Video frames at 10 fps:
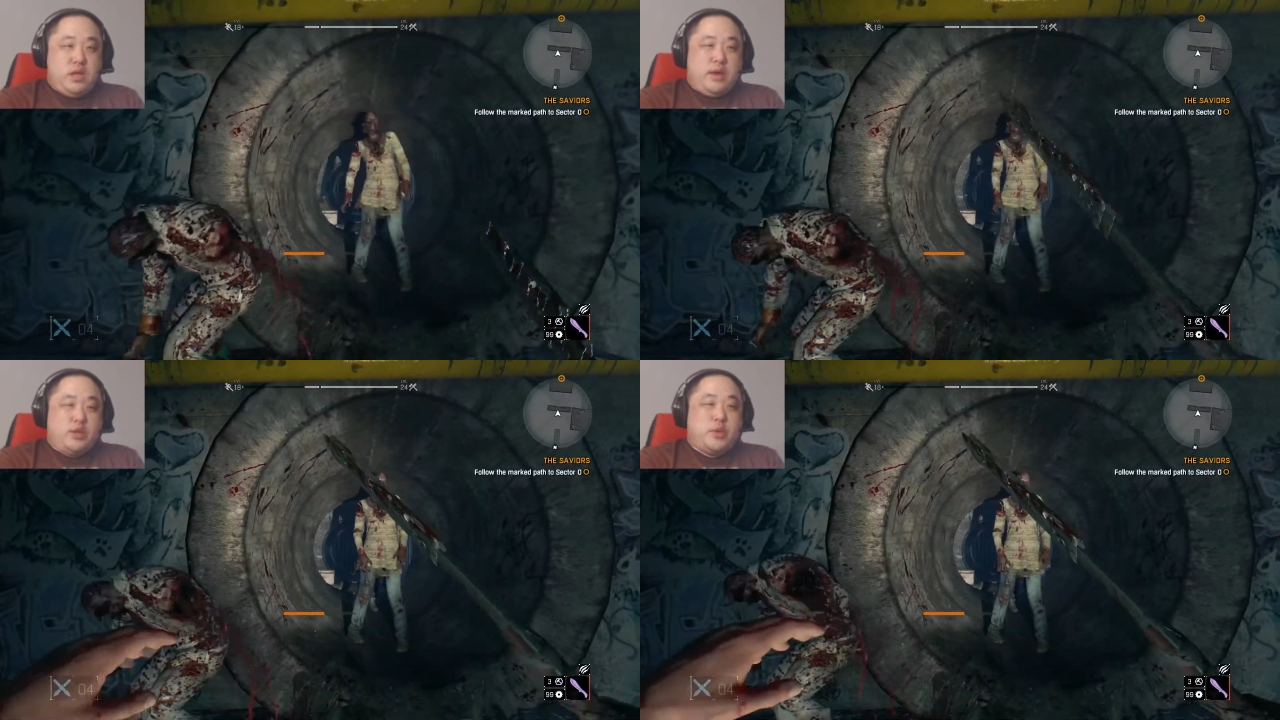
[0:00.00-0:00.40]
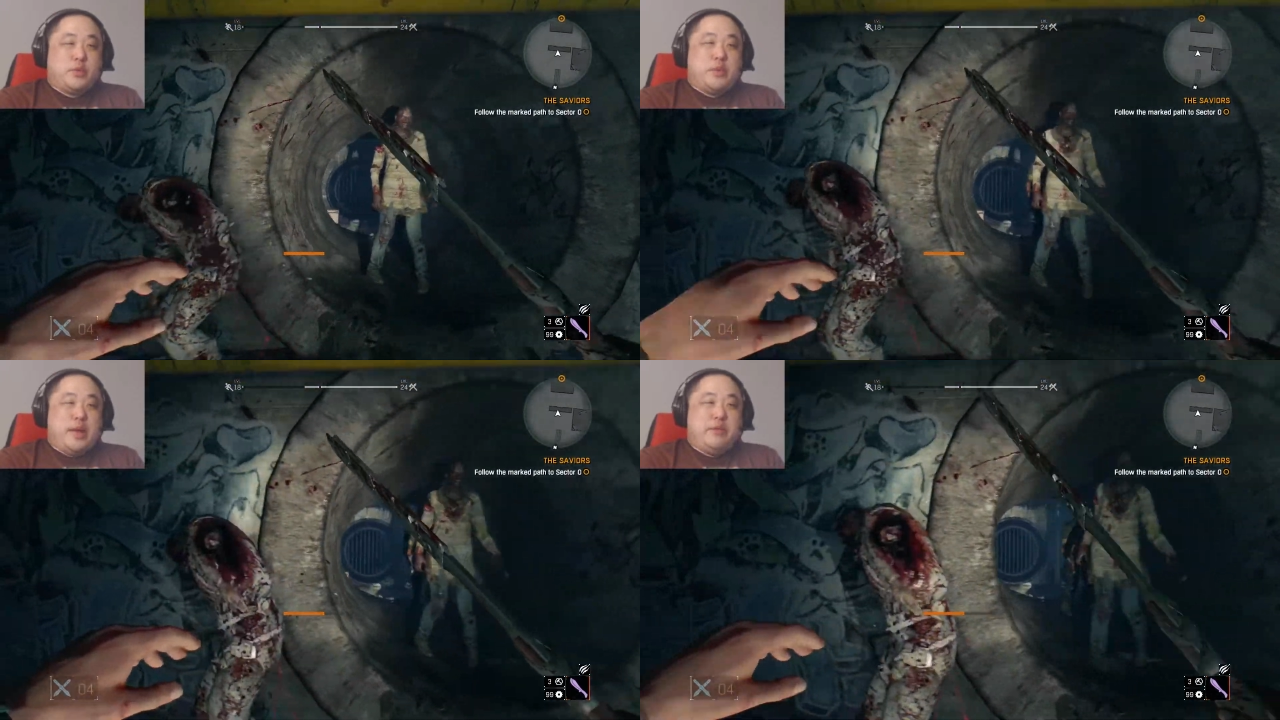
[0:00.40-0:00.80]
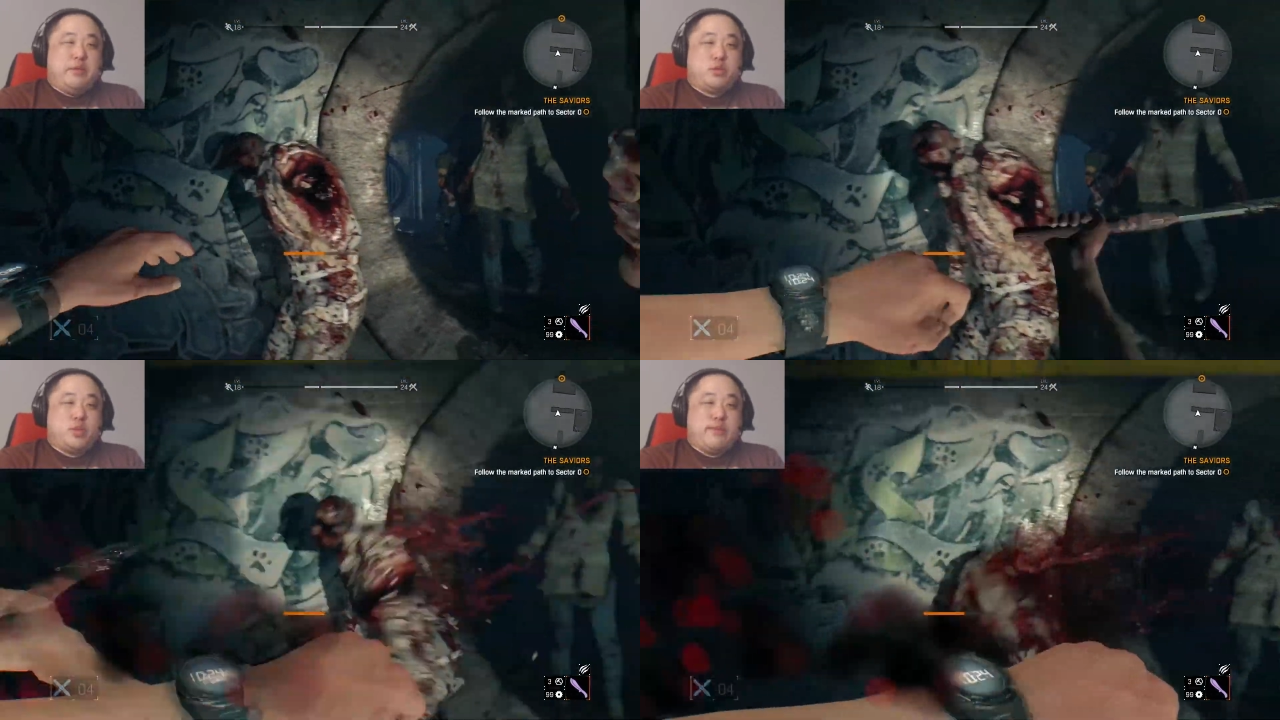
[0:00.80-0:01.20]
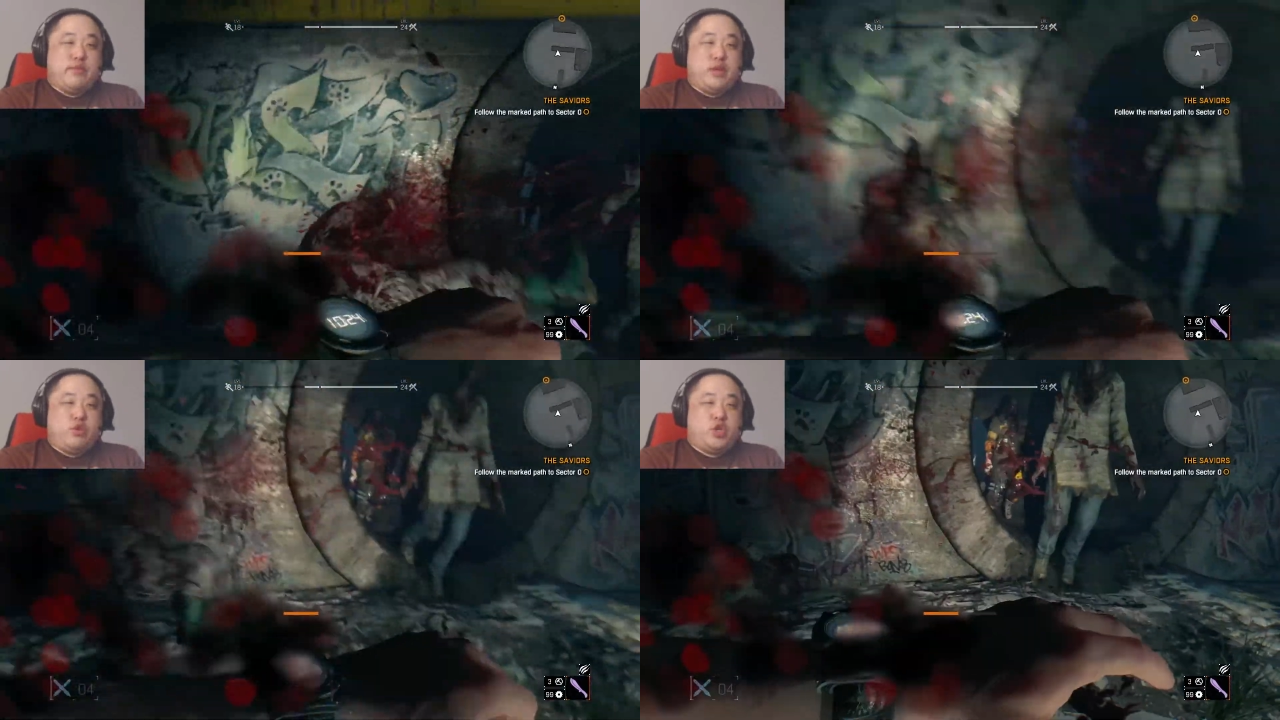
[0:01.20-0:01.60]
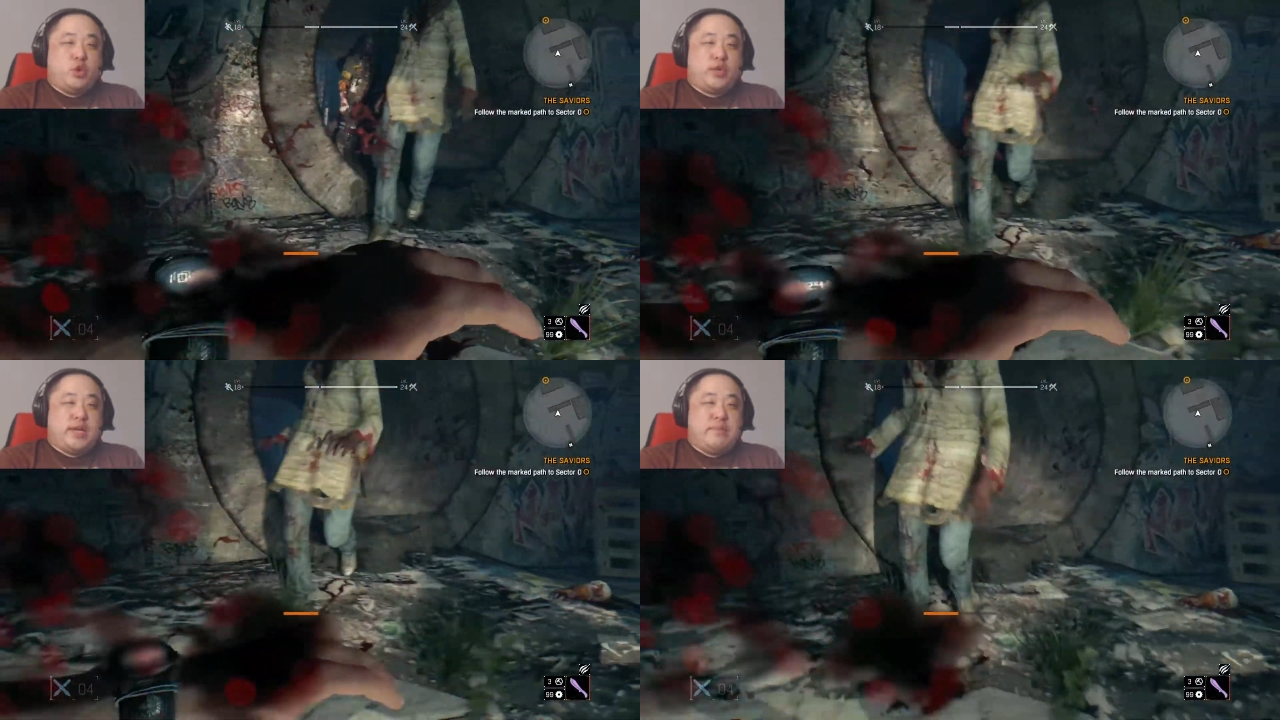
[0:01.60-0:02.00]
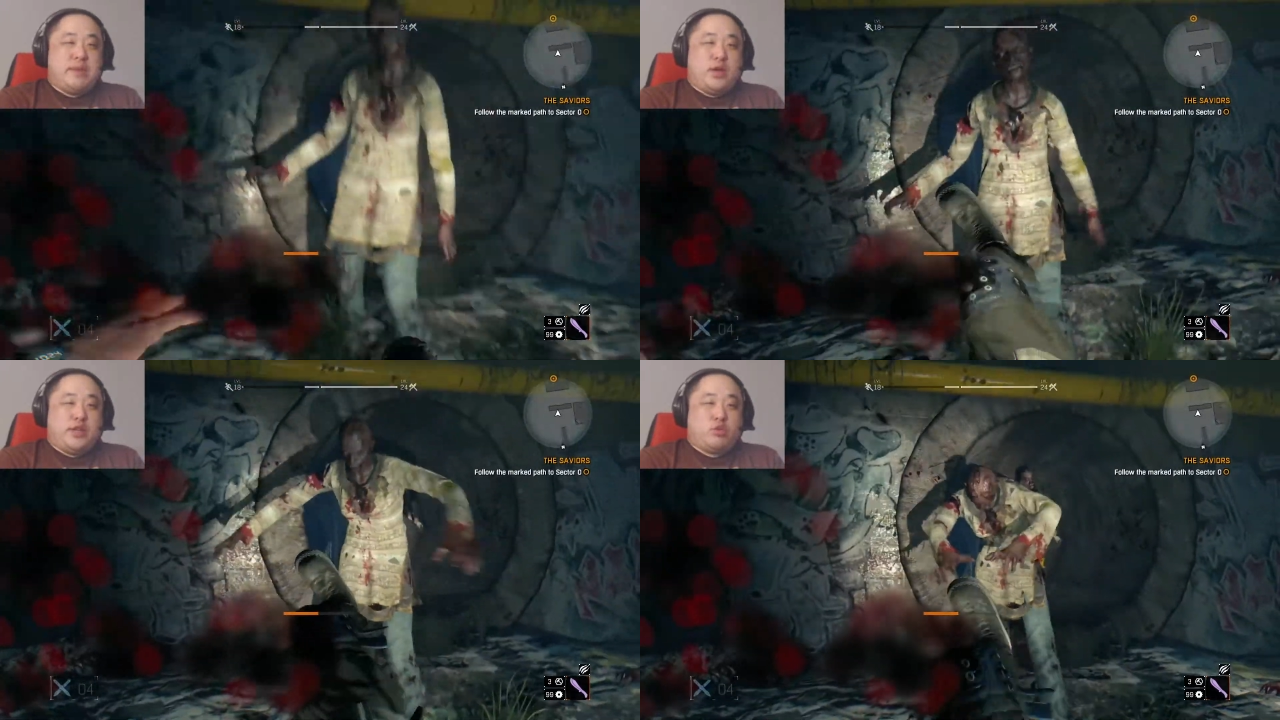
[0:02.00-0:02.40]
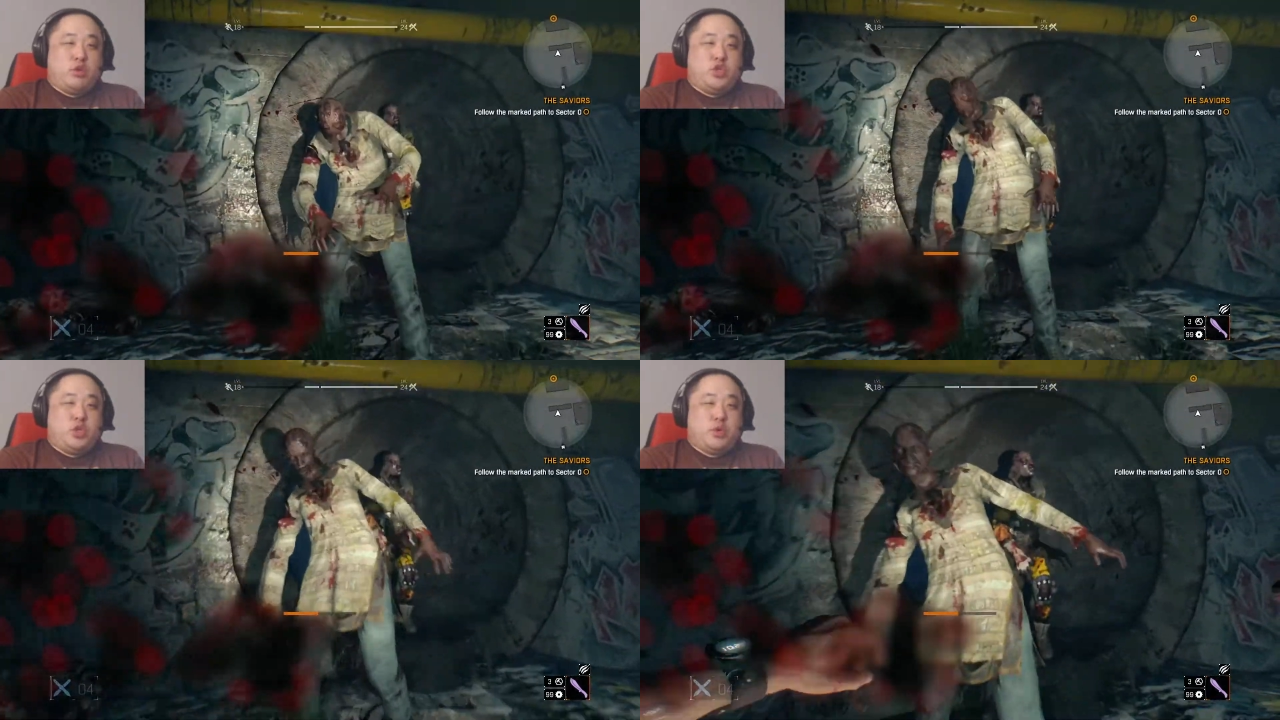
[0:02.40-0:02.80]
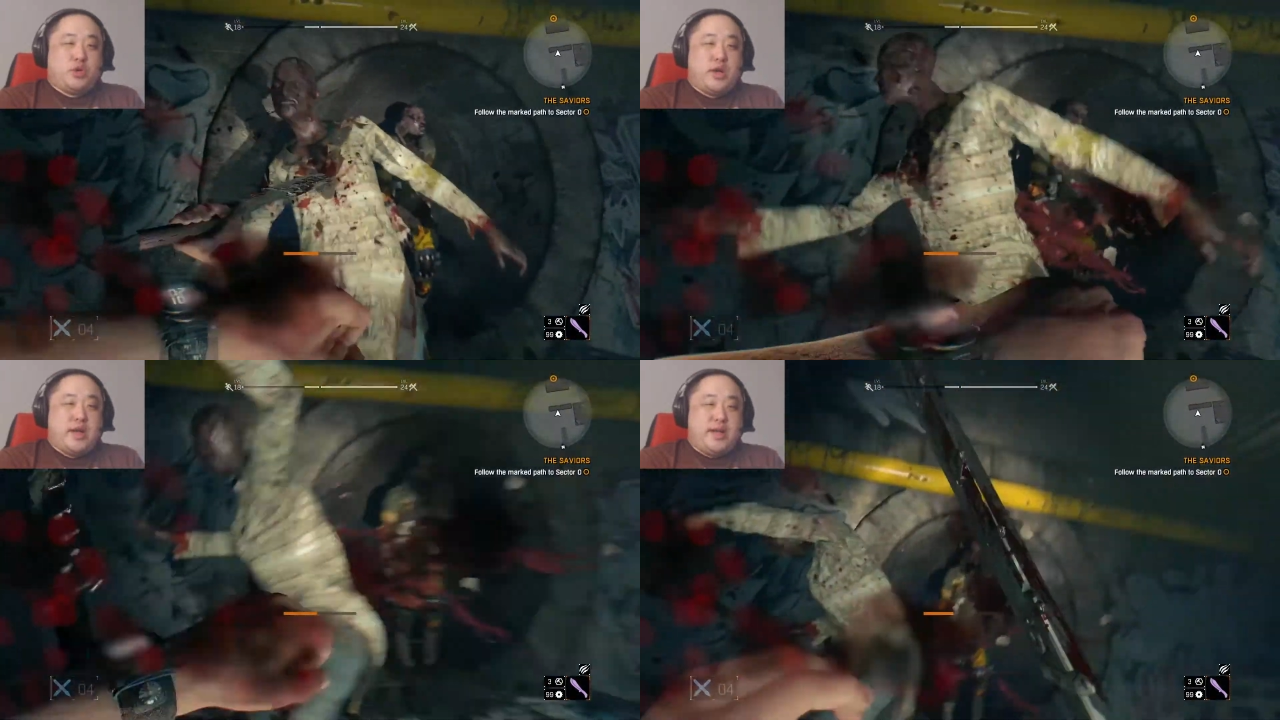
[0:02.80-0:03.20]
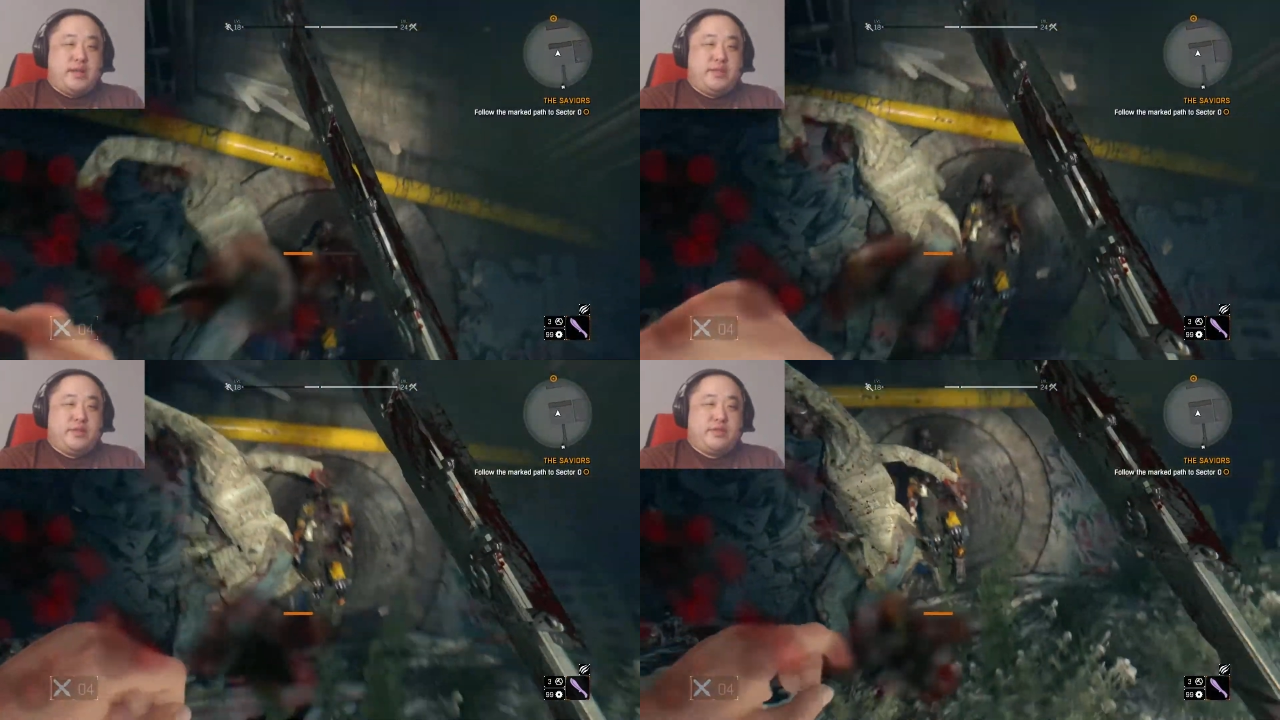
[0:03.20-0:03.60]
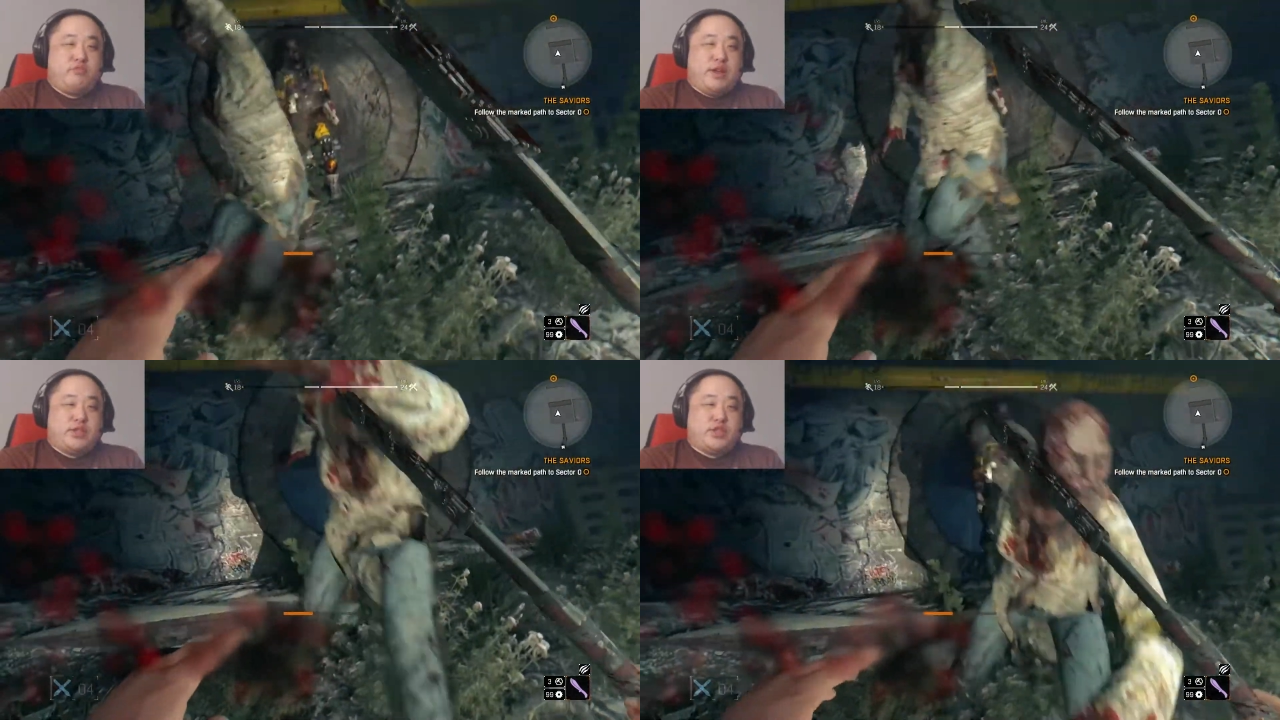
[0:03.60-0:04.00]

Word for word: So it was whatever year Joker came out. I saw Joker and Rise of